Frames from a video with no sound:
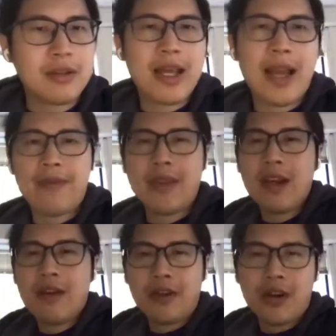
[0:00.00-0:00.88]
You can
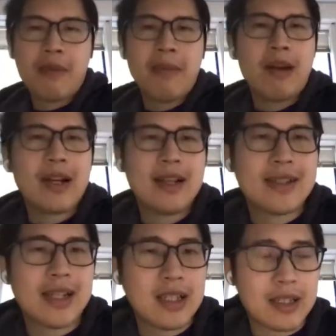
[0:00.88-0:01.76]
follow our mail
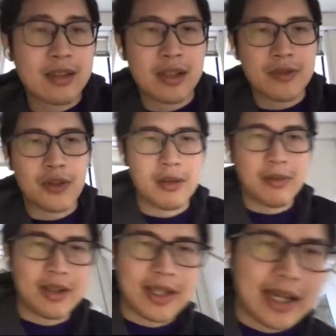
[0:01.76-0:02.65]
list and Discourse
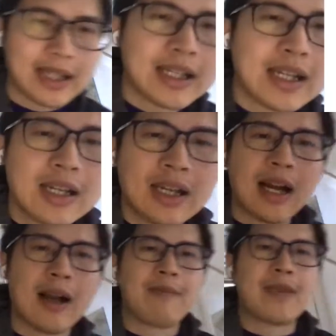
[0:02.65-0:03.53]
forum on that.
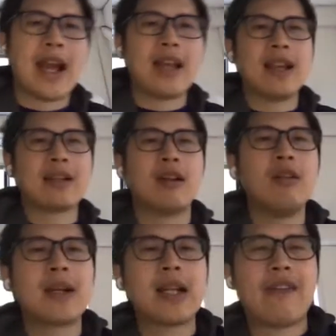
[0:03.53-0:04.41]
And there's an
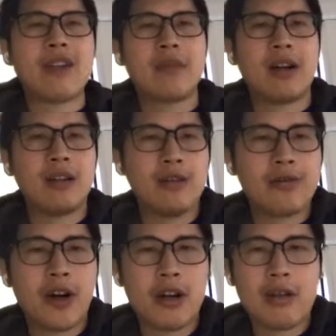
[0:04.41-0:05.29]
open governance
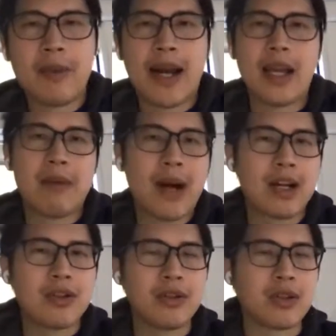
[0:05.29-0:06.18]
model followed by the
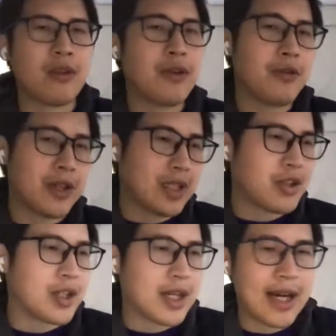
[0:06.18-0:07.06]
Apache Software
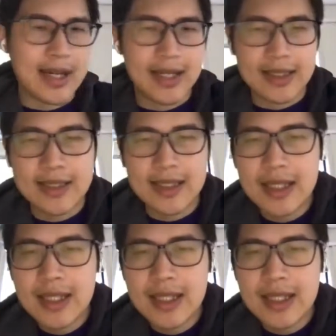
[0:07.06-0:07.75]
Foundation guideline.